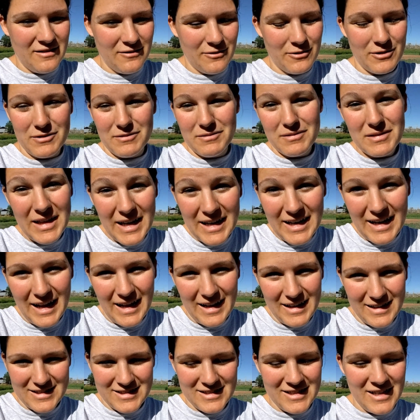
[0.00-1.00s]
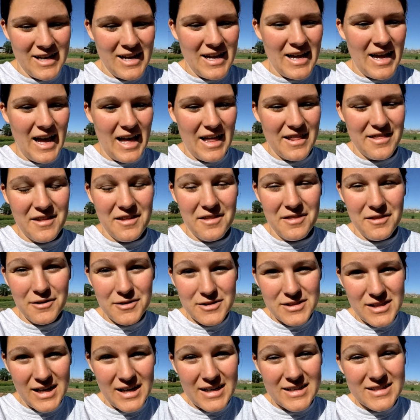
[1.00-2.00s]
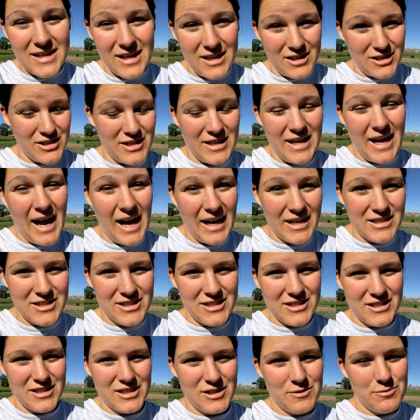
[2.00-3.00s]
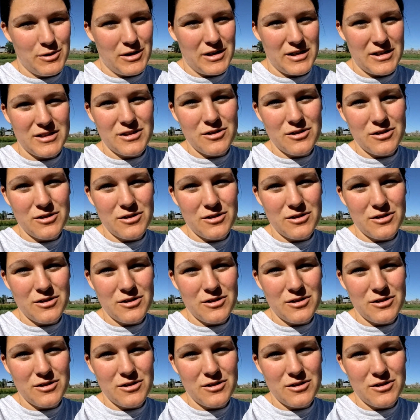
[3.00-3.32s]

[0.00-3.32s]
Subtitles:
Or laid eggs, and then those eggs actually hatched in the spring.